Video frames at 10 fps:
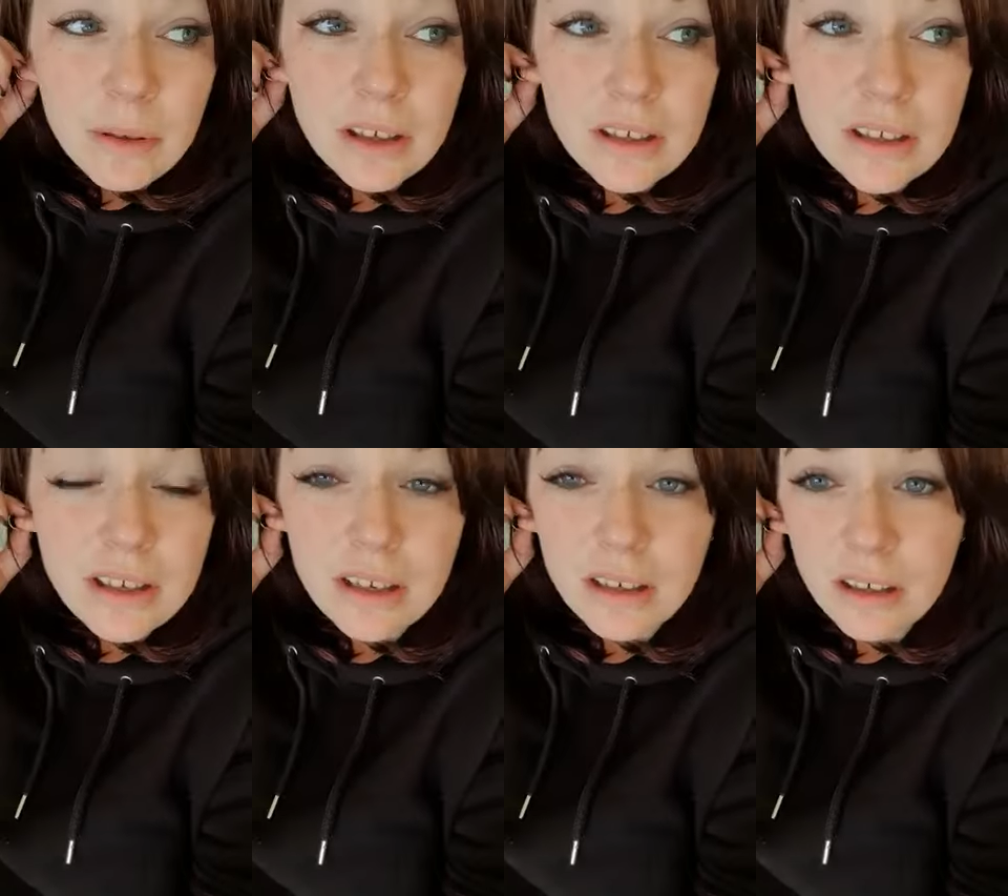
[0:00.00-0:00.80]

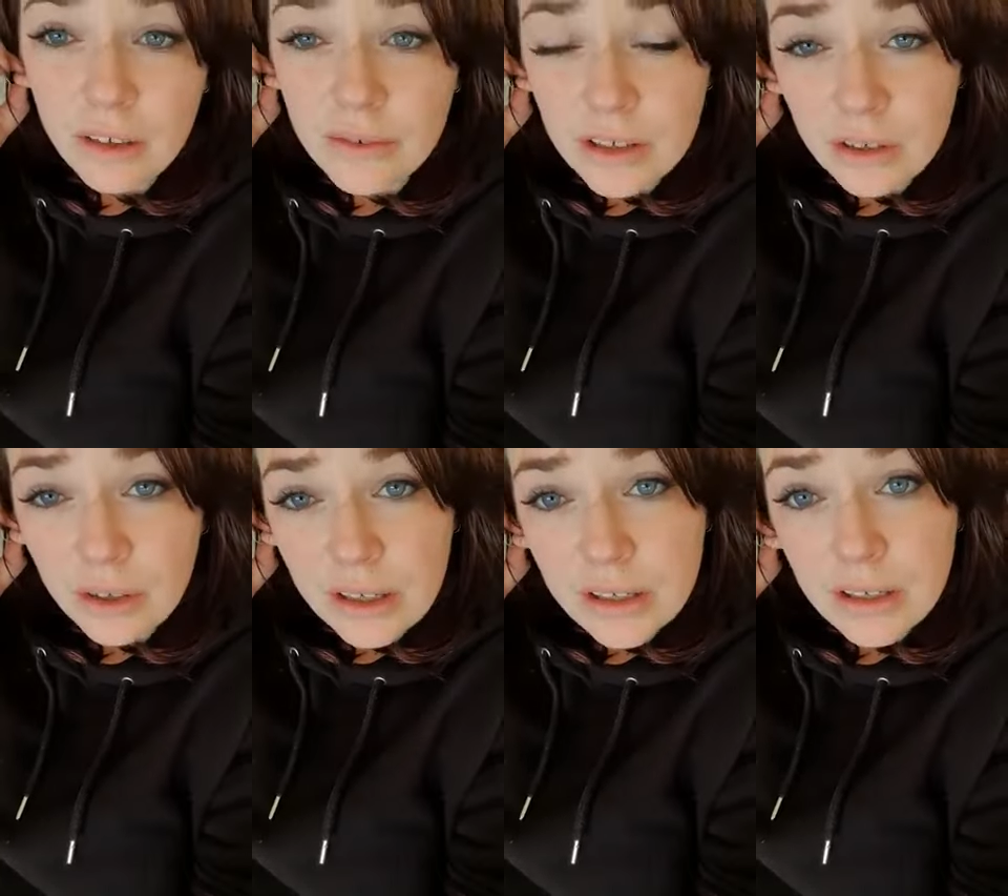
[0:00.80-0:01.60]
because life is a
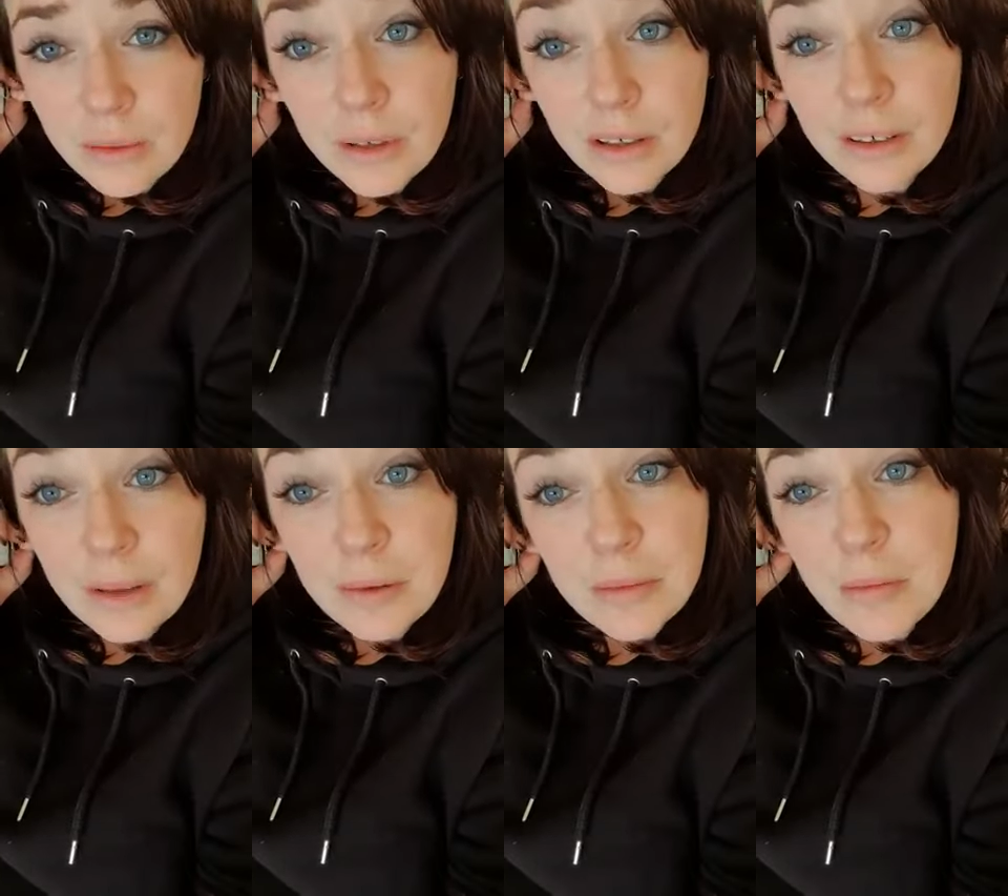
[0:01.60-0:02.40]
lot easier when
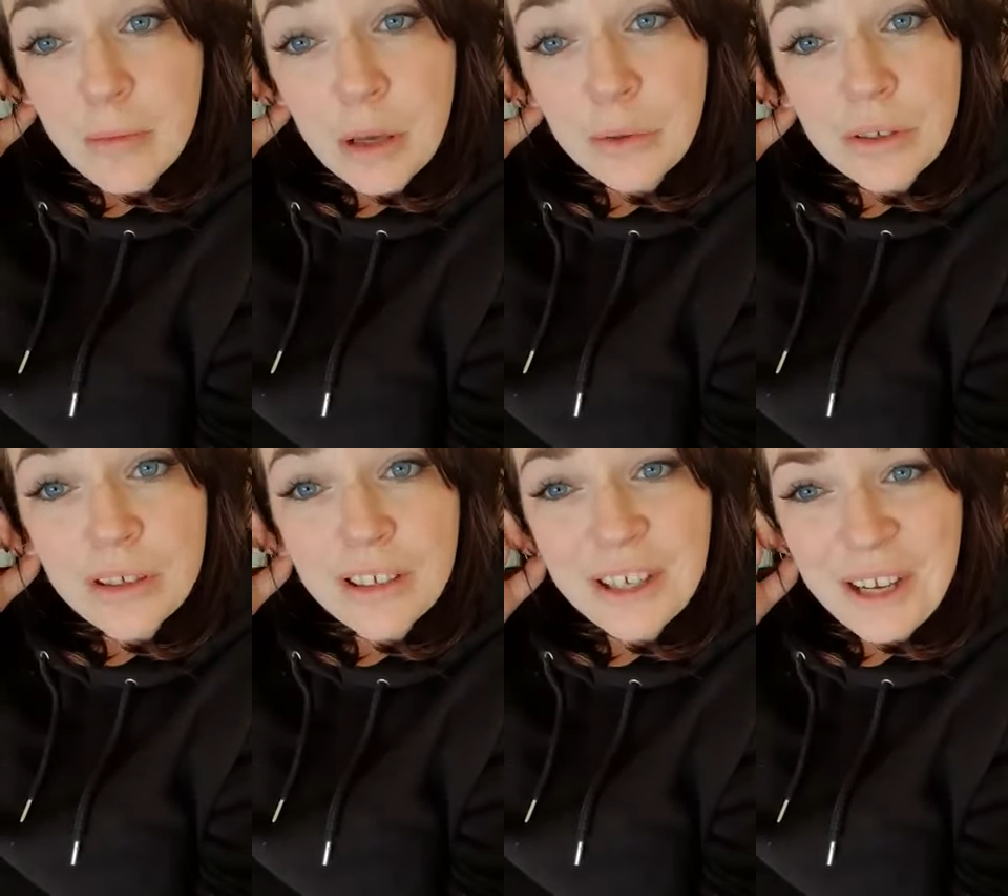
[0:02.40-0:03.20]
you're keeping them
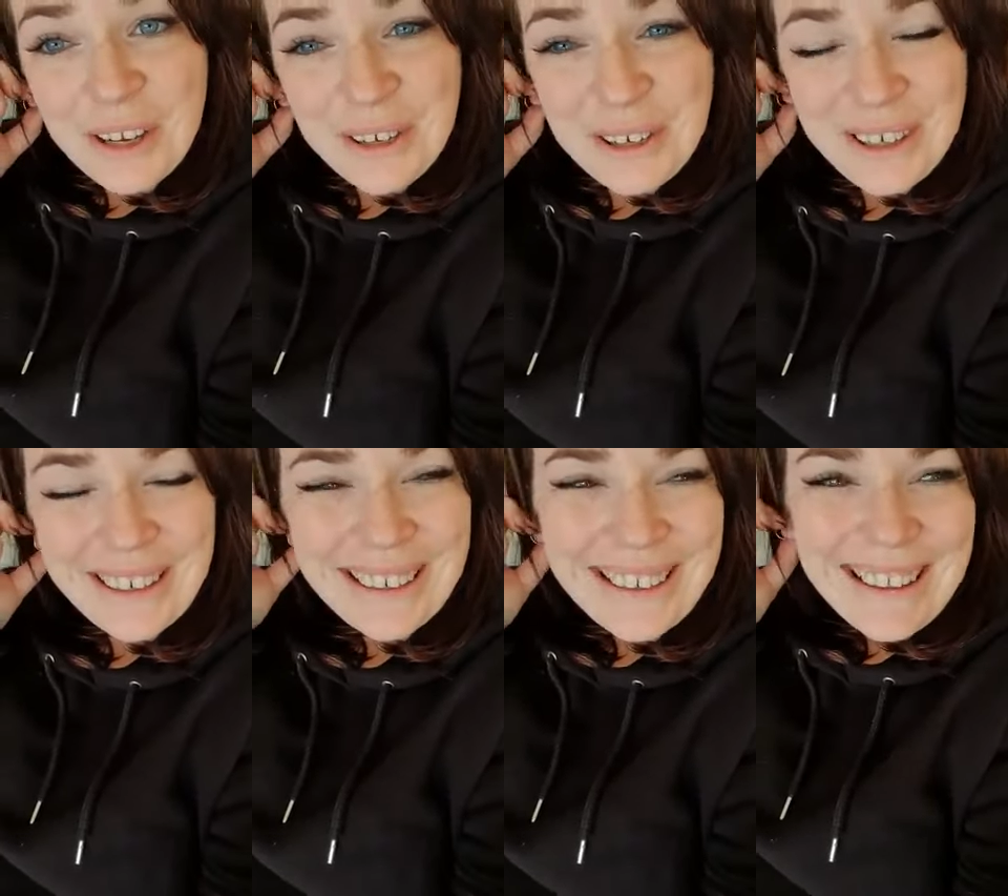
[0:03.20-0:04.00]
amused. So
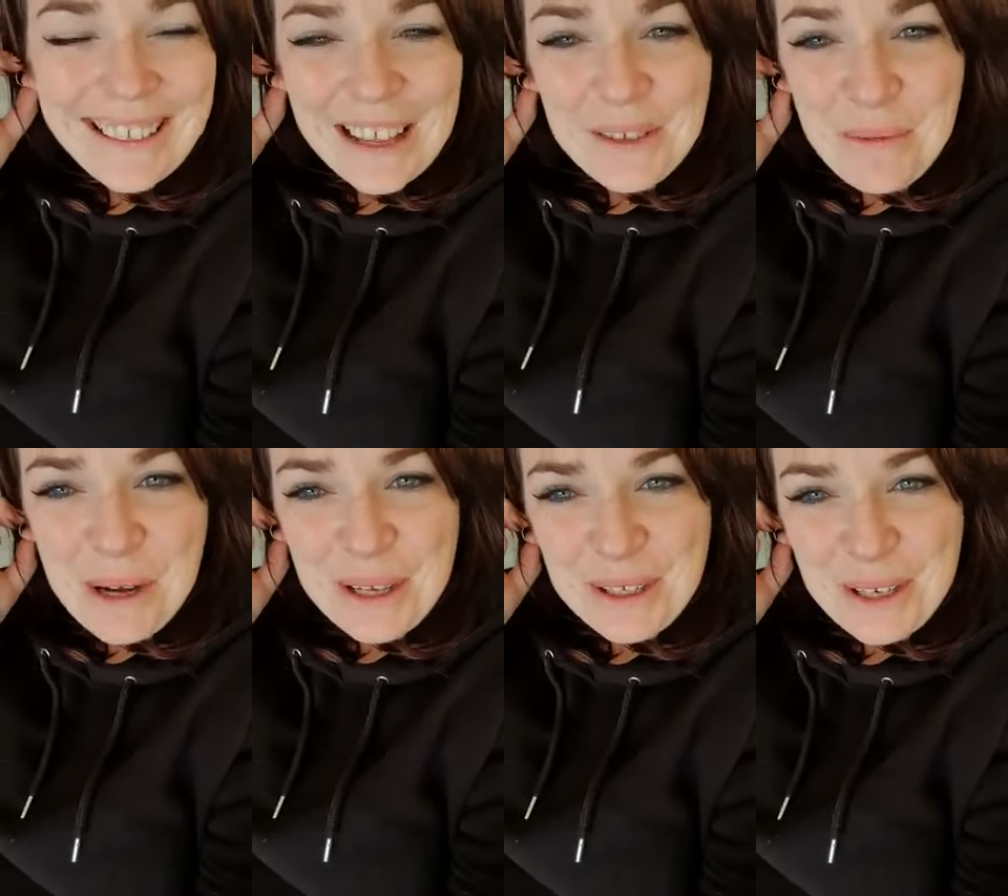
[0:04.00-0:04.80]
that's
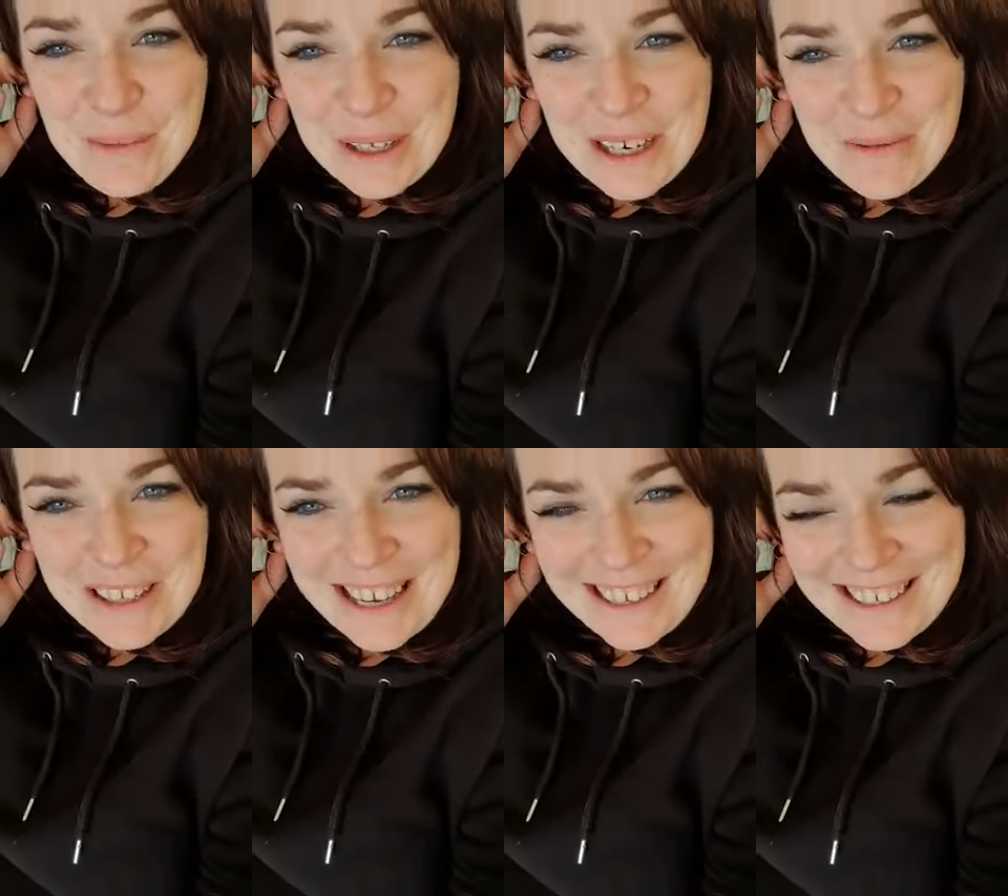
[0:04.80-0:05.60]
my super
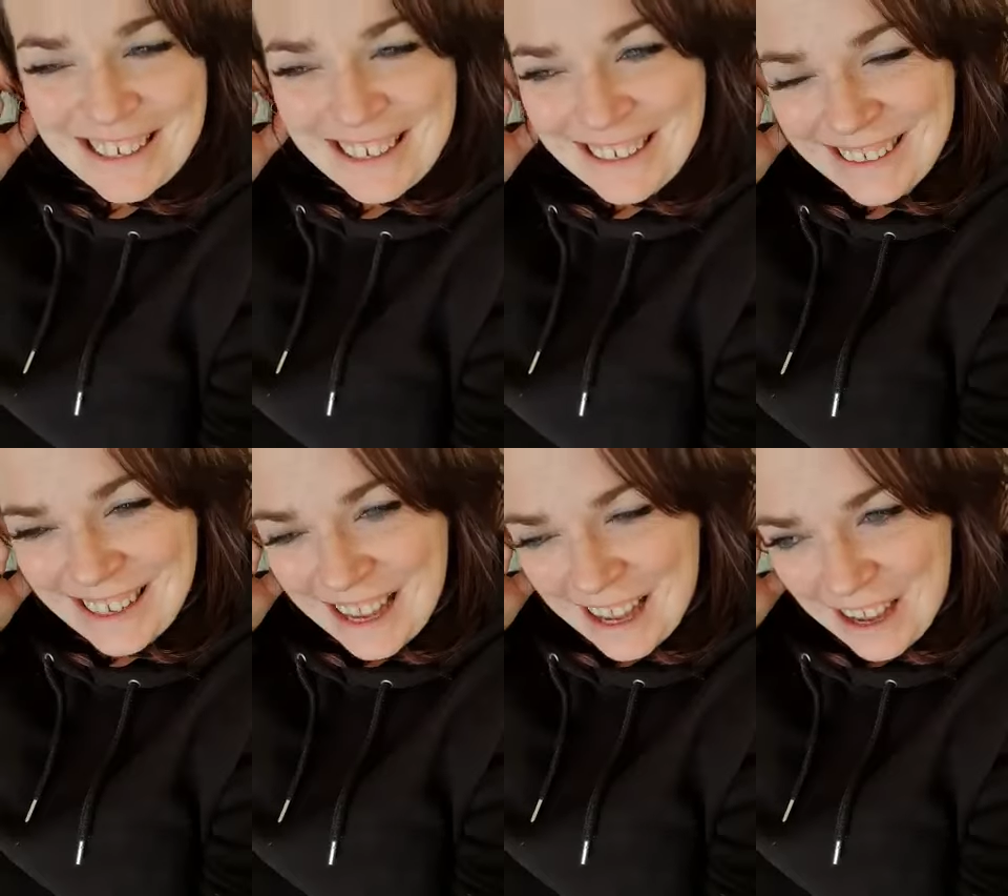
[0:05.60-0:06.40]
slim and
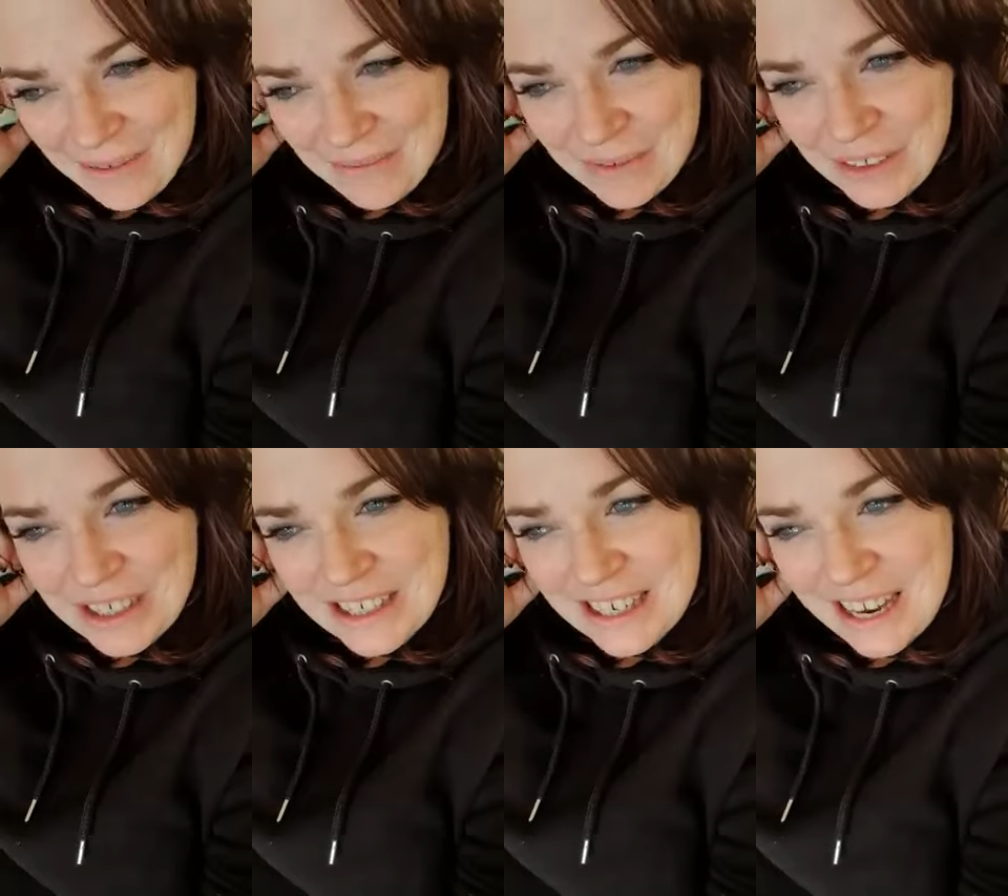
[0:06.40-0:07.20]
sexy
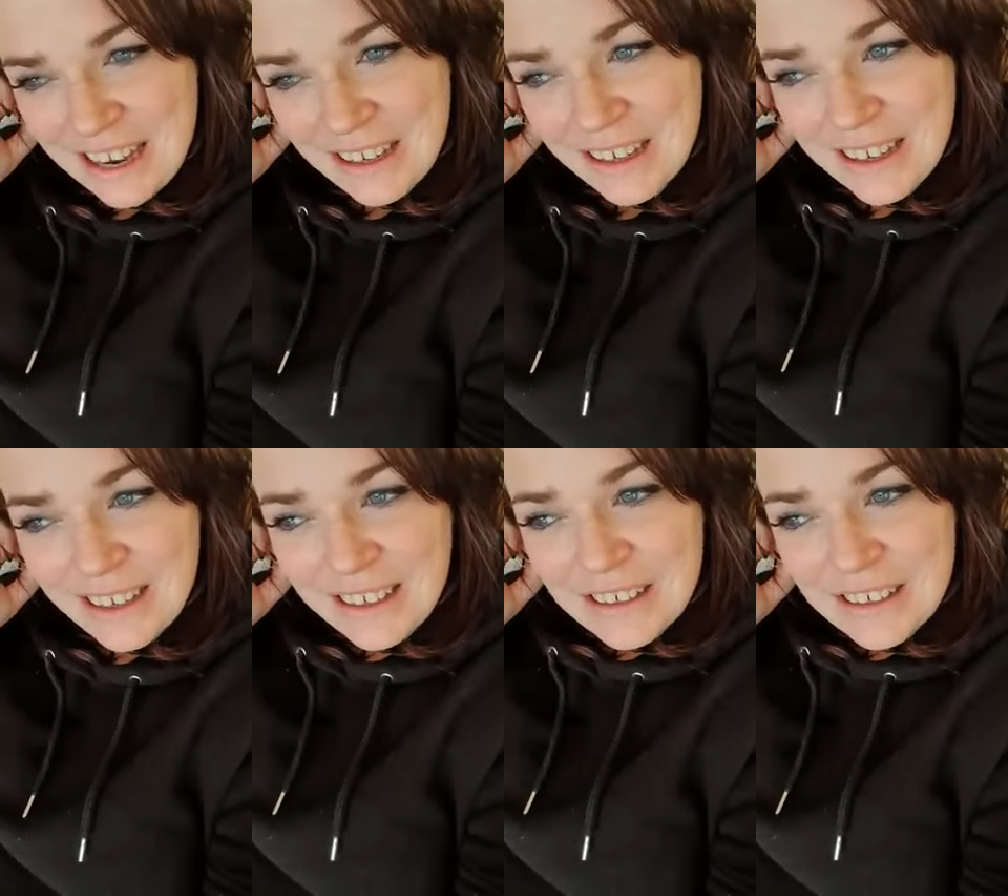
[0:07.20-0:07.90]
for today.